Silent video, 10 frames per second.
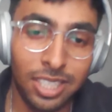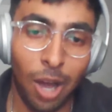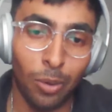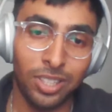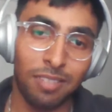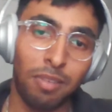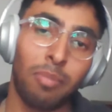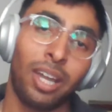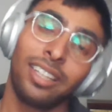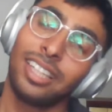doubts in my
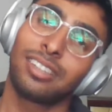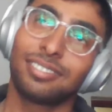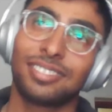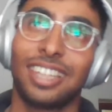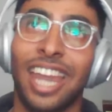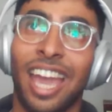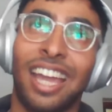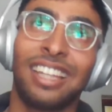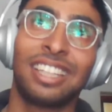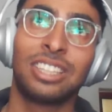mind that
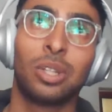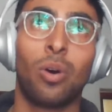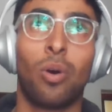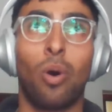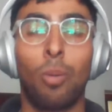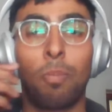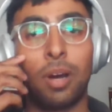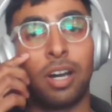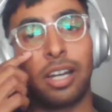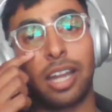yeah, there's no hope
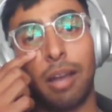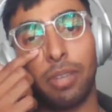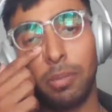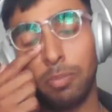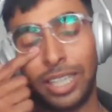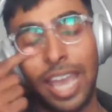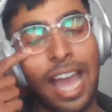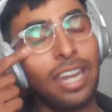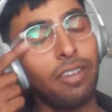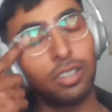coming. But yeah,
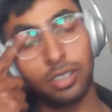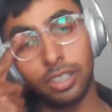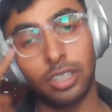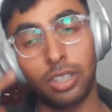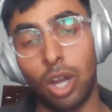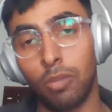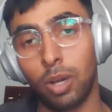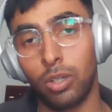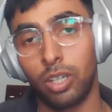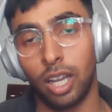I never thought
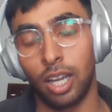about